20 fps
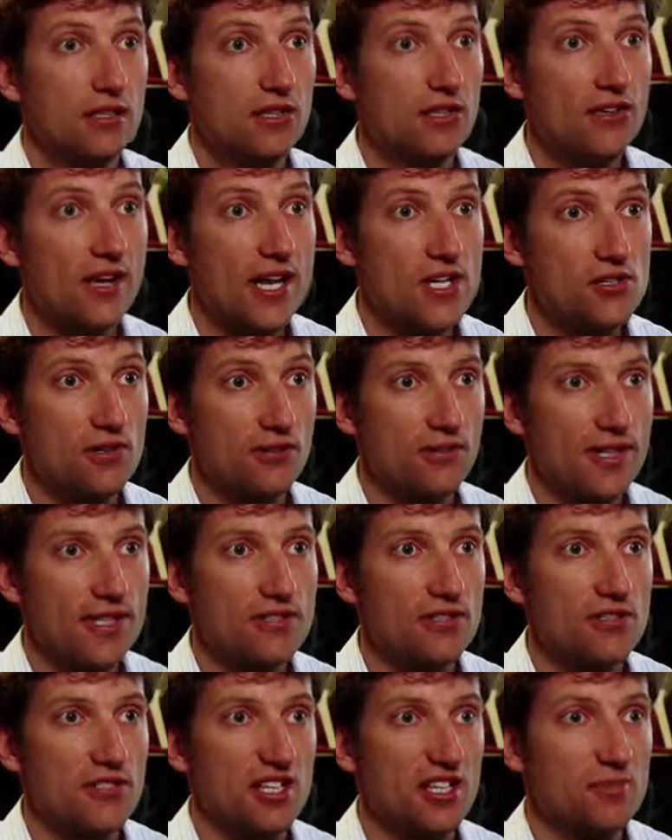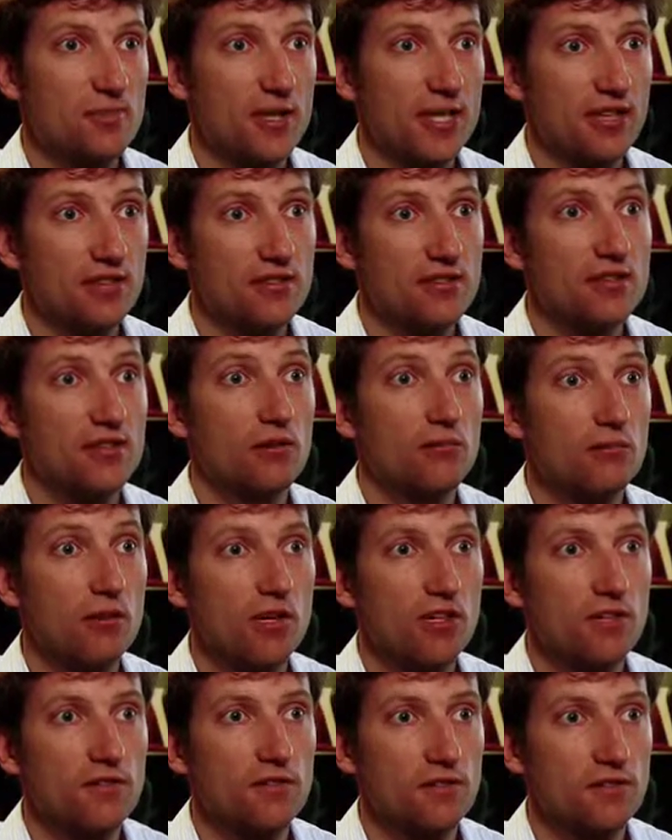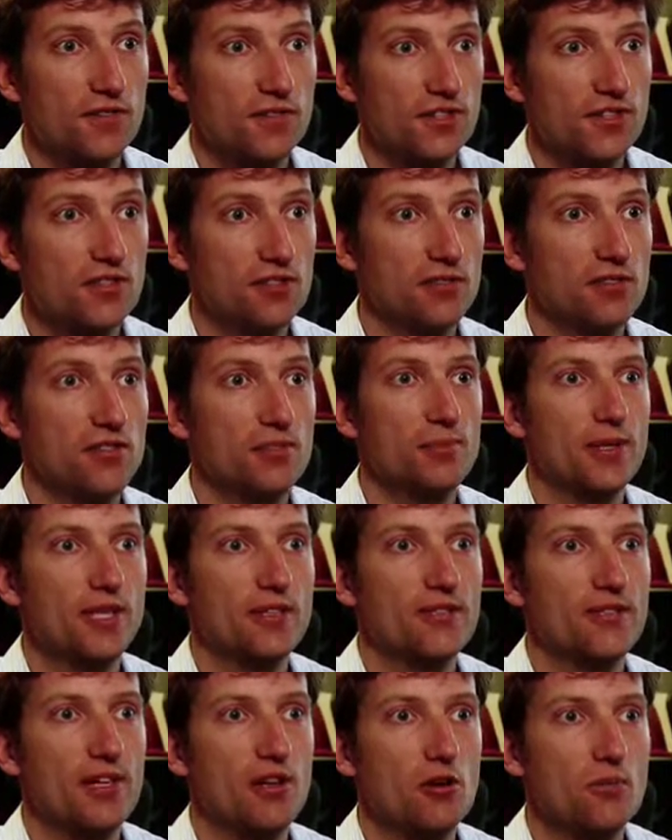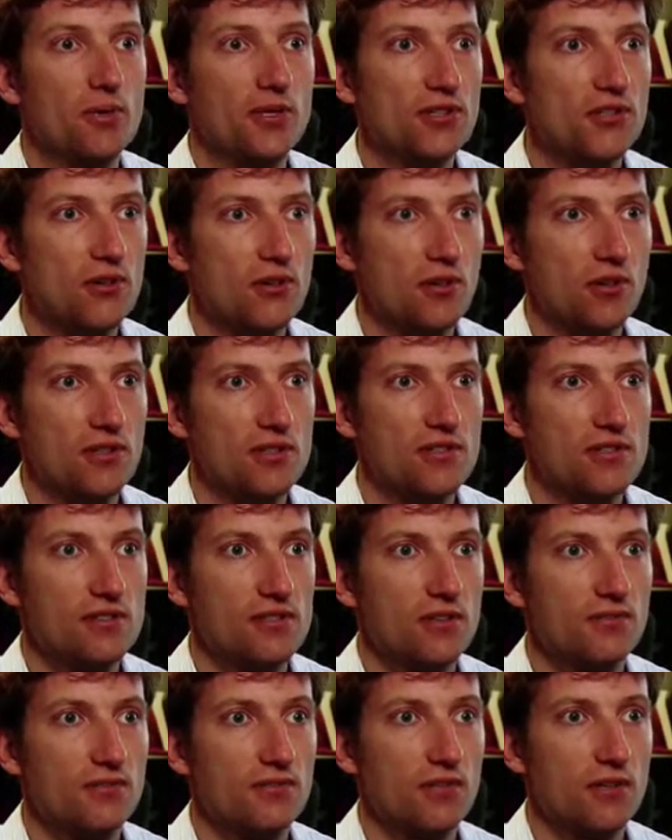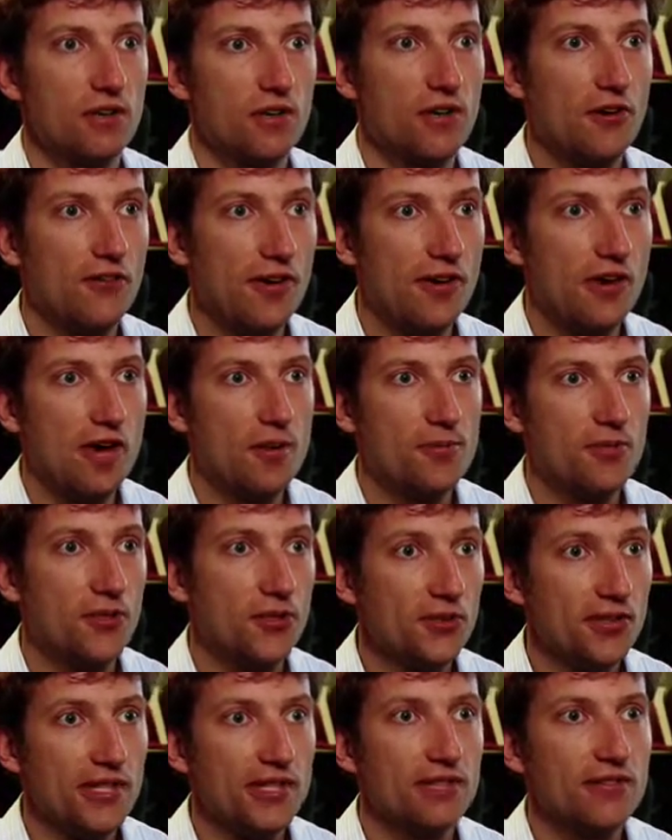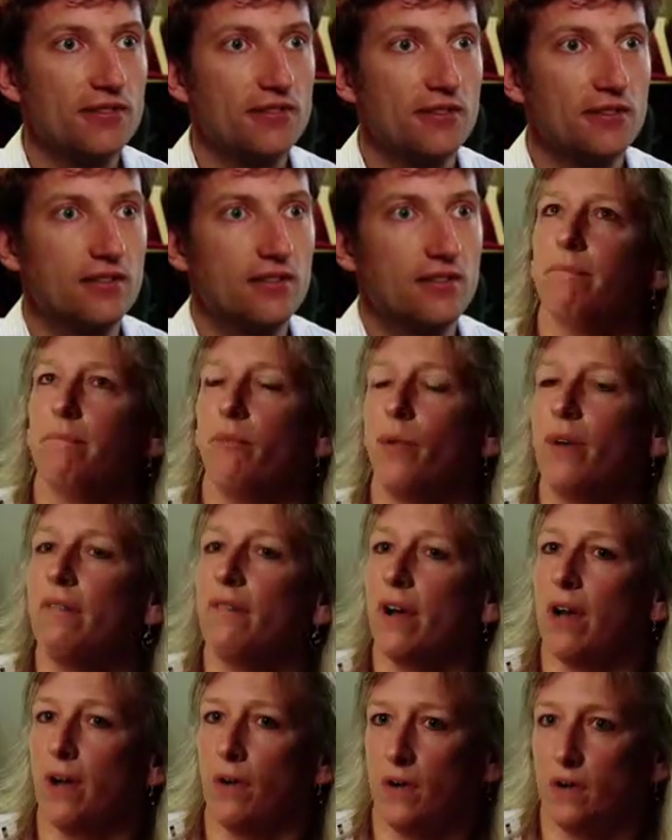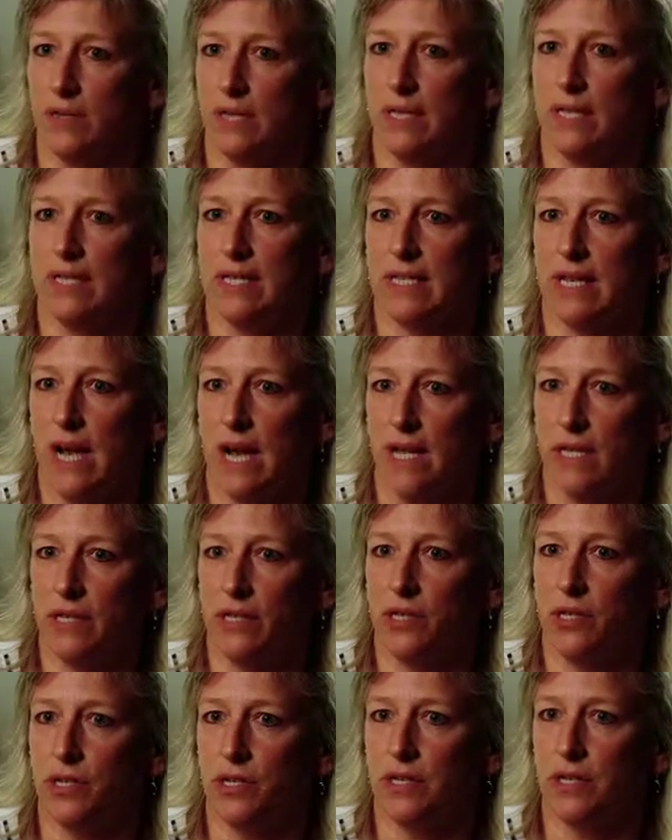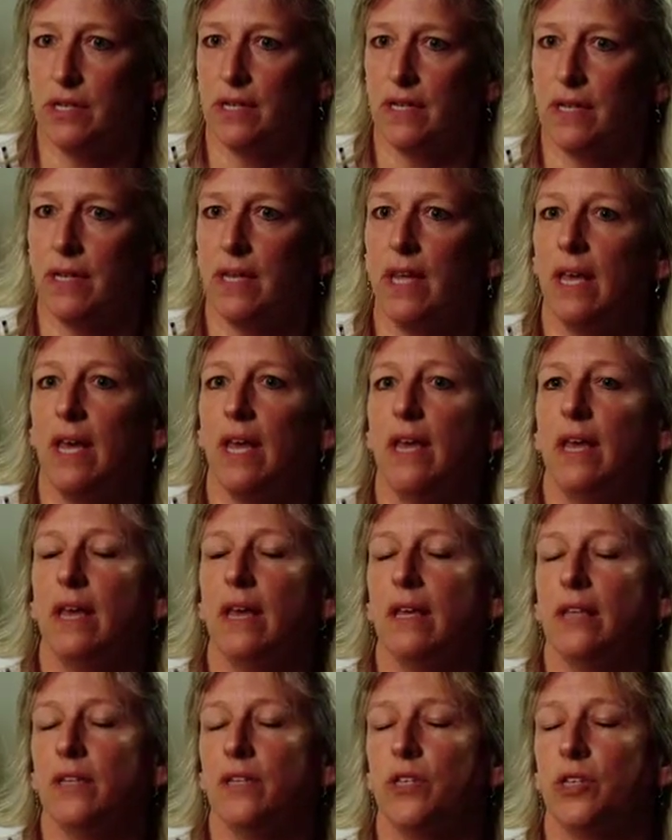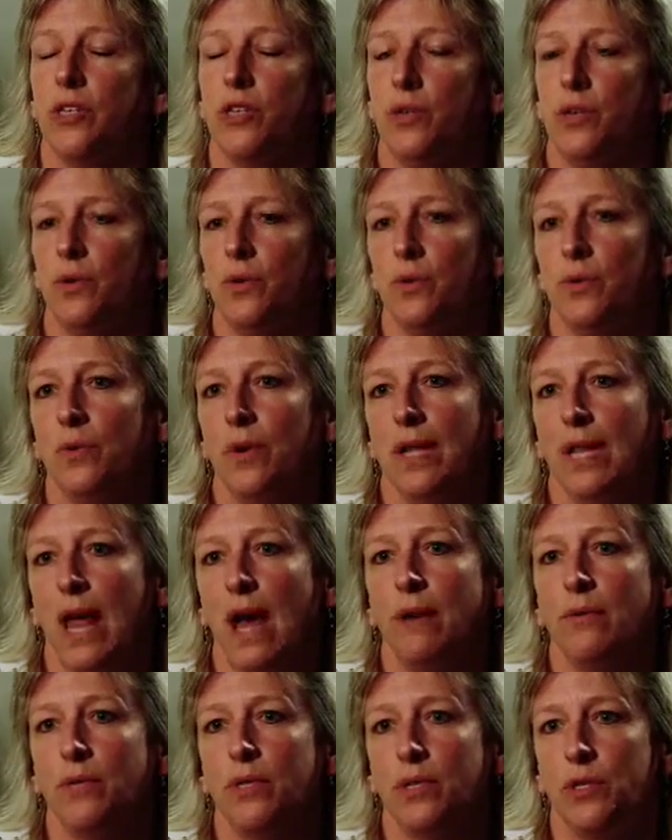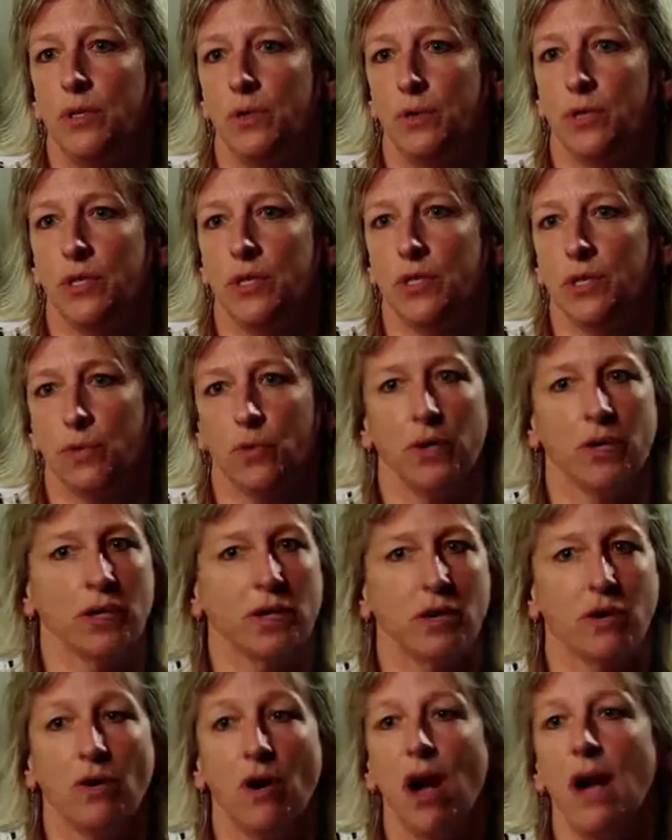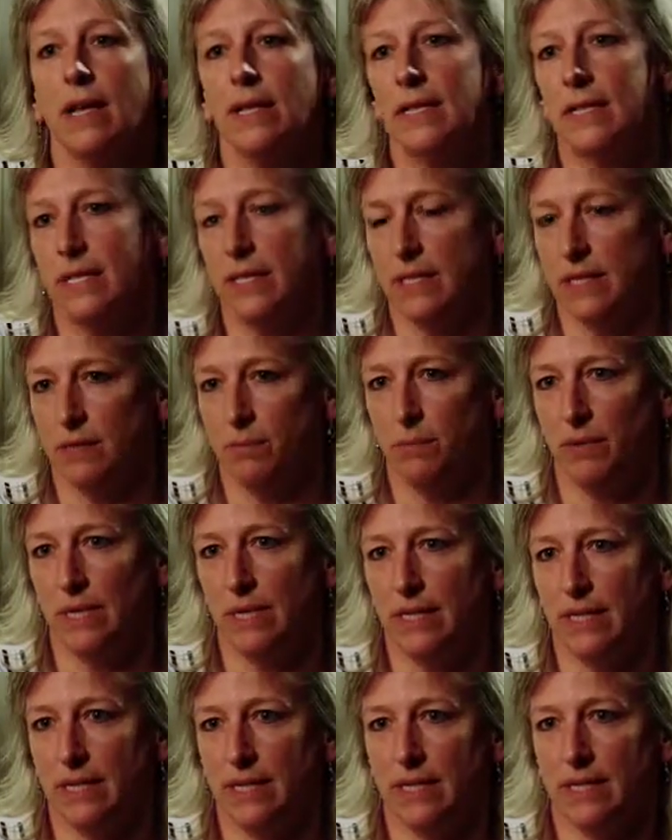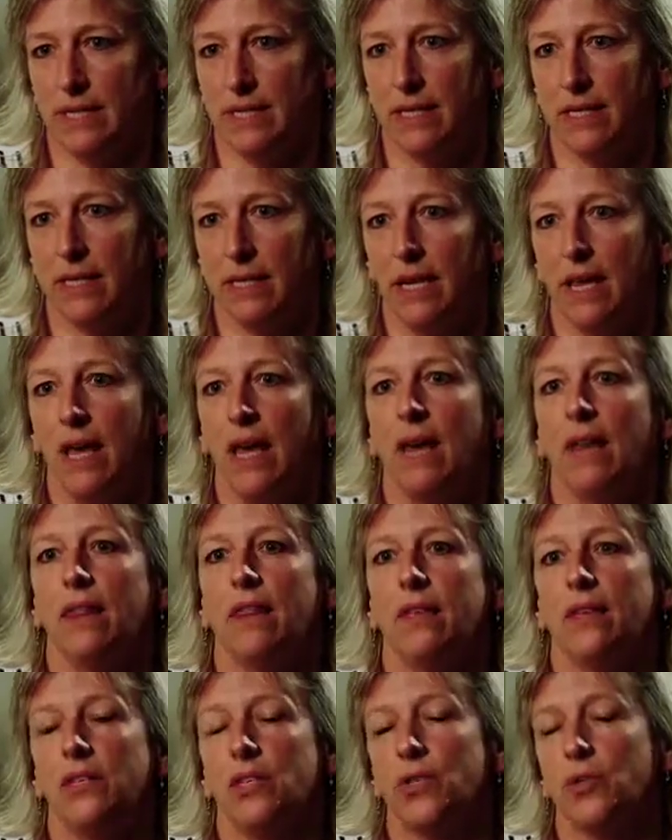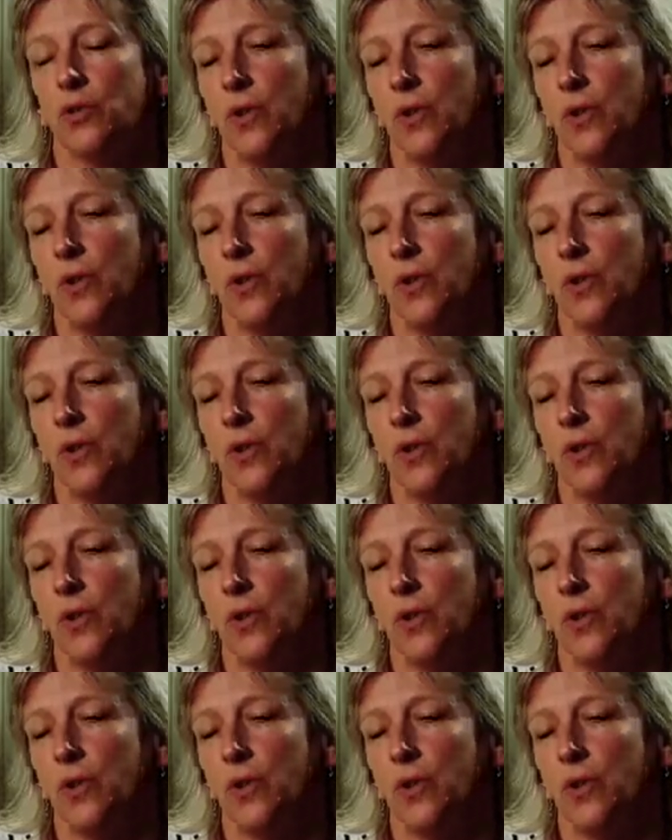Undergraduate research experiences are wonderful for students because they open doors for career opportunities. One of our goals in this college is to allow students to work across disciplines. This